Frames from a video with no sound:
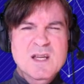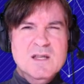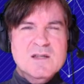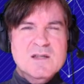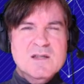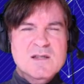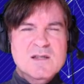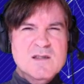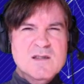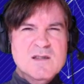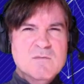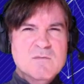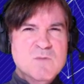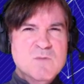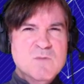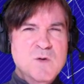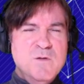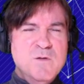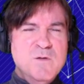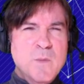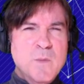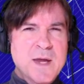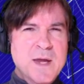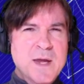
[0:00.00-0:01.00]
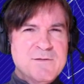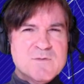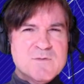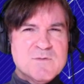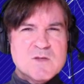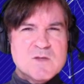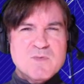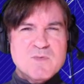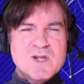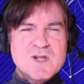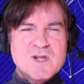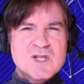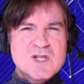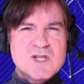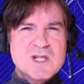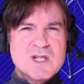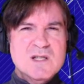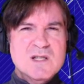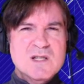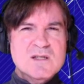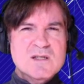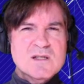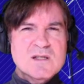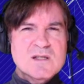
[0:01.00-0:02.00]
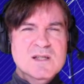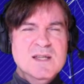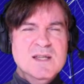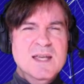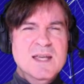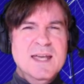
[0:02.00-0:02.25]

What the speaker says: This is a move away from spreadsheets